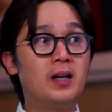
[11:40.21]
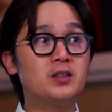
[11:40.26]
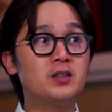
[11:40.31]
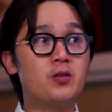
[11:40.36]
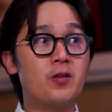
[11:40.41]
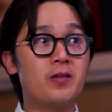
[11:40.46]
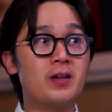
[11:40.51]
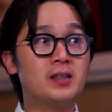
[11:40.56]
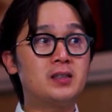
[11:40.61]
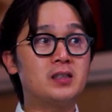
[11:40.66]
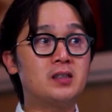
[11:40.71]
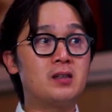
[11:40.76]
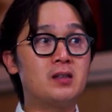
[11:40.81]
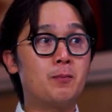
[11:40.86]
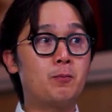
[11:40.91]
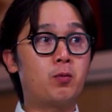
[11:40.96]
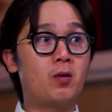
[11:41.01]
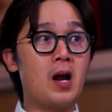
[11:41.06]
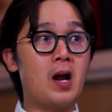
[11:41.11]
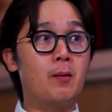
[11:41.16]
So this is
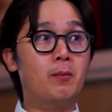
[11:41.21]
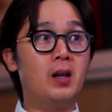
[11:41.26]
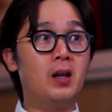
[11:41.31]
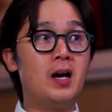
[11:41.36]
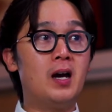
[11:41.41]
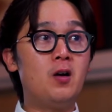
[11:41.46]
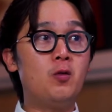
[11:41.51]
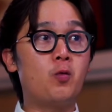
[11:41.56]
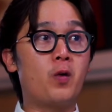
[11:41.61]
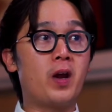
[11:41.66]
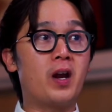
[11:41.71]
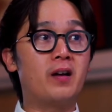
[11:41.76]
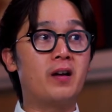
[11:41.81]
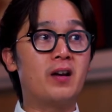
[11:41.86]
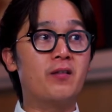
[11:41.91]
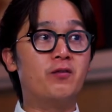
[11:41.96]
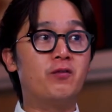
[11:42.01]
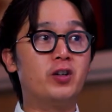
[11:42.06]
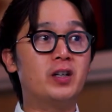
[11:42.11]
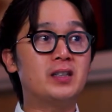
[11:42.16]
the parabola where
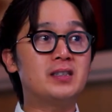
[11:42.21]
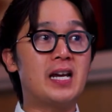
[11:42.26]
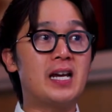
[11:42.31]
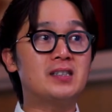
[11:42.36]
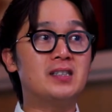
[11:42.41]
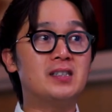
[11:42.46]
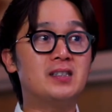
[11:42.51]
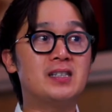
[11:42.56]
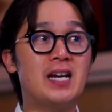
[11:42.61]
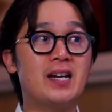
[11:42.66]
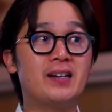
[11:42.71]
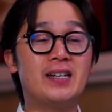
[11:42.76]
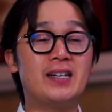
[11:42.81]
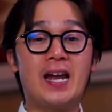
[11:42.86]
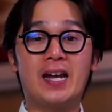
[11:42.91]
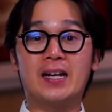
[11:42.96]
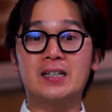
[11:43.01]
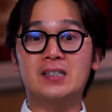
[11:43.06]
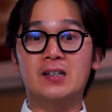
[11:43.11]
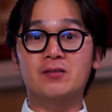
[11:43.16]
the vertex is at
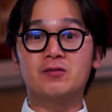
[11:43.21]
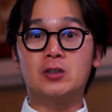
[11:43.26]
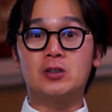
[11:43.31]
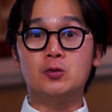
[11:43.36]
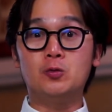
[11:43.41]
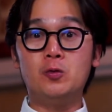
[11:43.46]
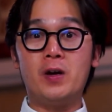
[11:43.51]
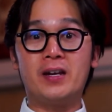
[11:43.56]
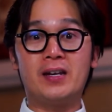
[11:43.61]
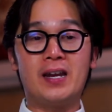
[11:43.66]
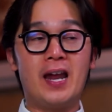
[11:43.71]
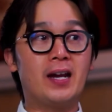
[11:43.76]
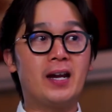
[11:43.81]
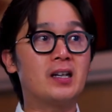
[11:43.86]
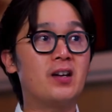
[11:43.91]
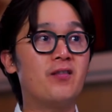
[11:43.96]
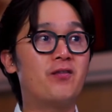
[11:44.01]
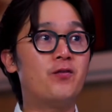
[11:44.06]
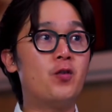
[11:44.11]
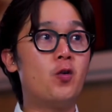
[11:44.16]
negative two and
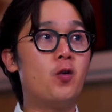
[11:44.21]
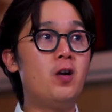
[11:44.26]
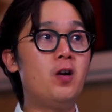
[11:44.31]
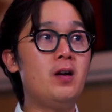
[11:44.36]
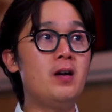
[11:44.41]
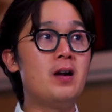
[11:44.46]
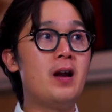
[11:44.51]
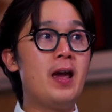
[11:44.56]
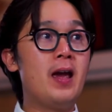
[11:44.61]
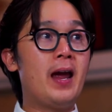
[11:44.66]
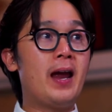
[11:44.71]
negative four.